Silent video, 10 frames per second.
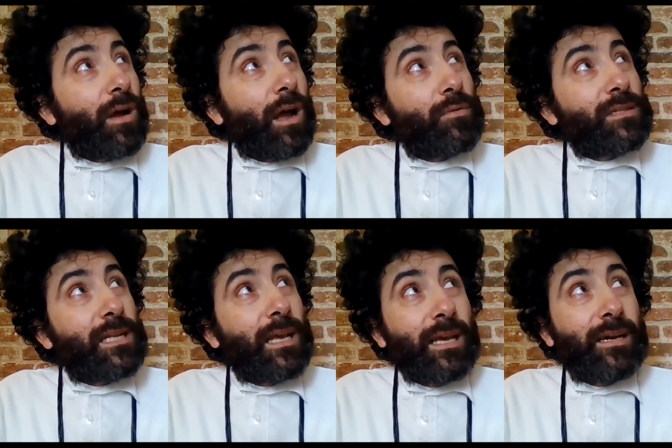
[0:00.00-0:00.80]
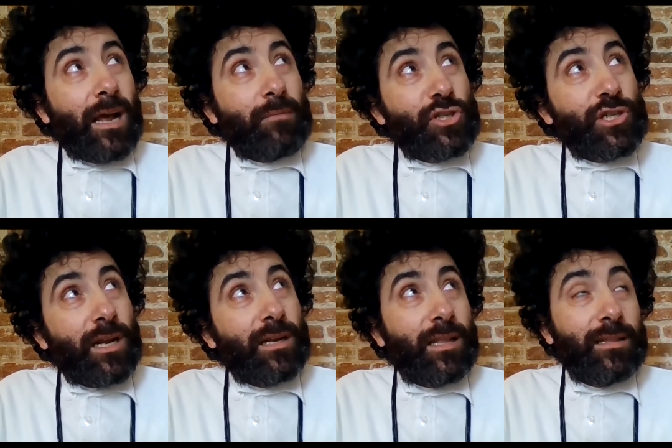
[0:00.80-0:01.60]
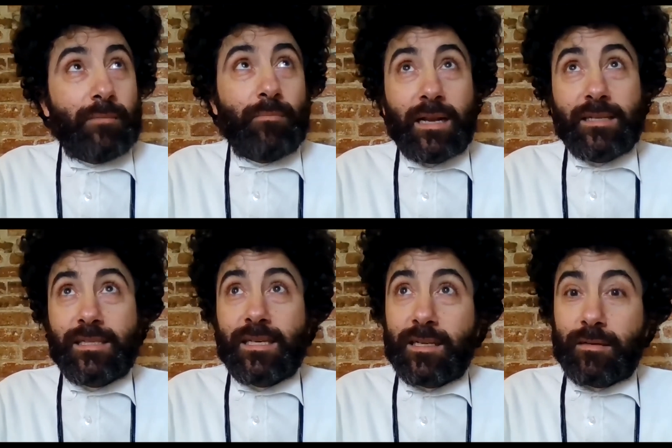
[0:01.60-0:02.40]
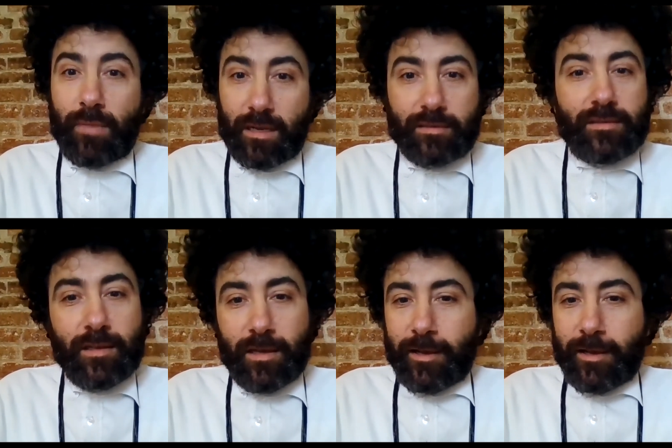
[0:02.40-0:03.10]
I will say, Gramscian than a Marxian, but